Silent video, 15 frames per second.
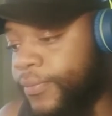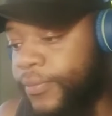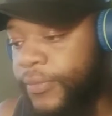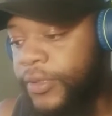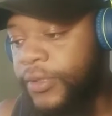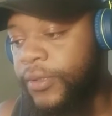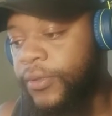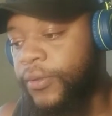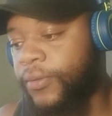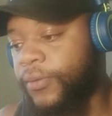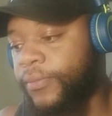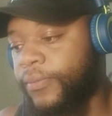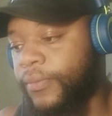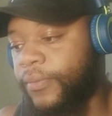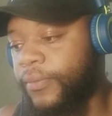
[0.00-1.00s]

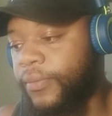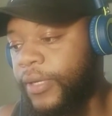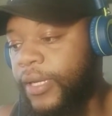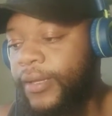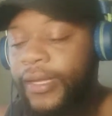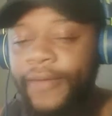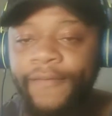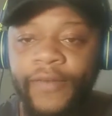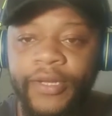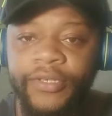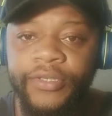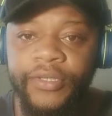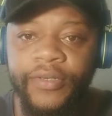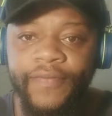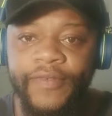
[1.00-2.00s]
So yeah, that fight
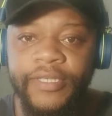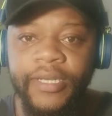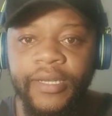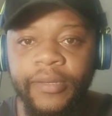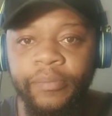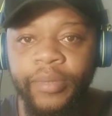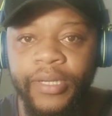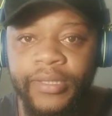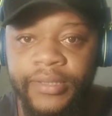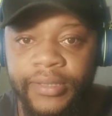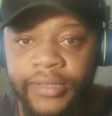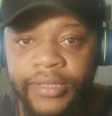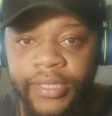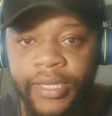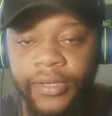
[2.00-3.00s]
should have taken place
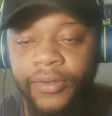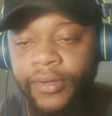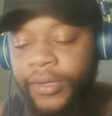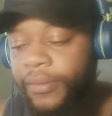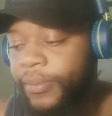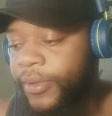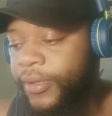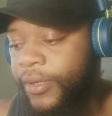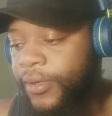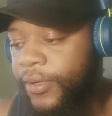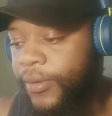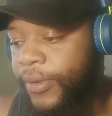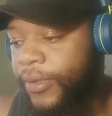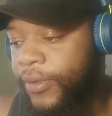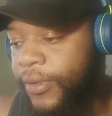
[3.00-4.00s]
in January, but
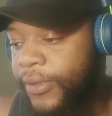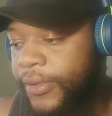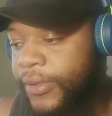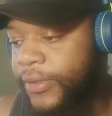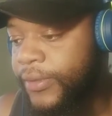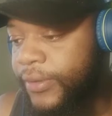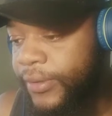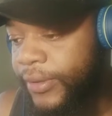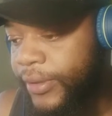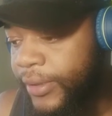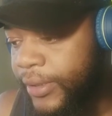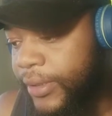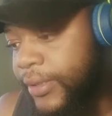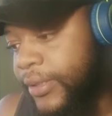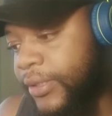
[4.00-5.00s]
it got
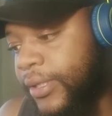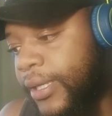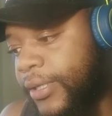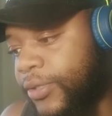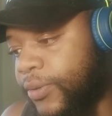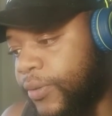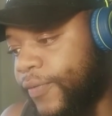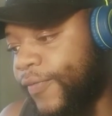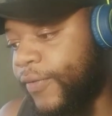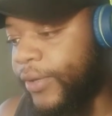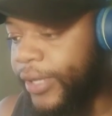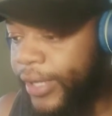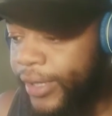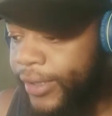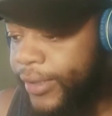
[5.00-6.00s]
scheduled for
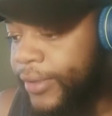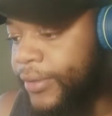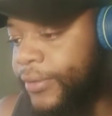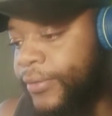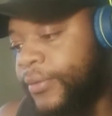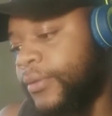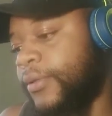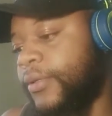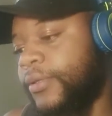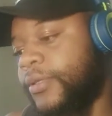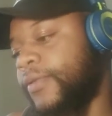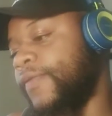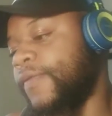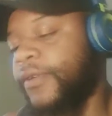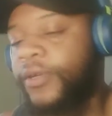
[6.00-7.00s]
later because
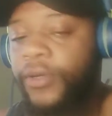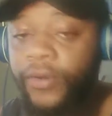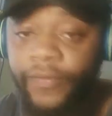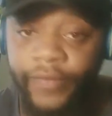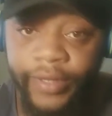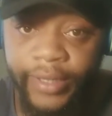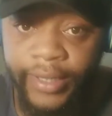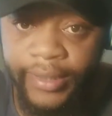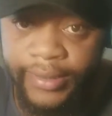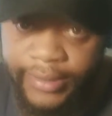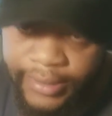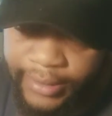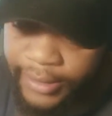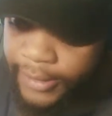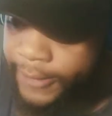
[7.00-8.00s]
of the
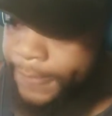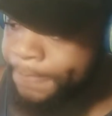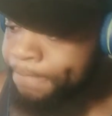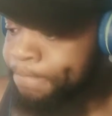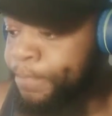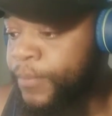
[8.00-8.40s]
COVID-19.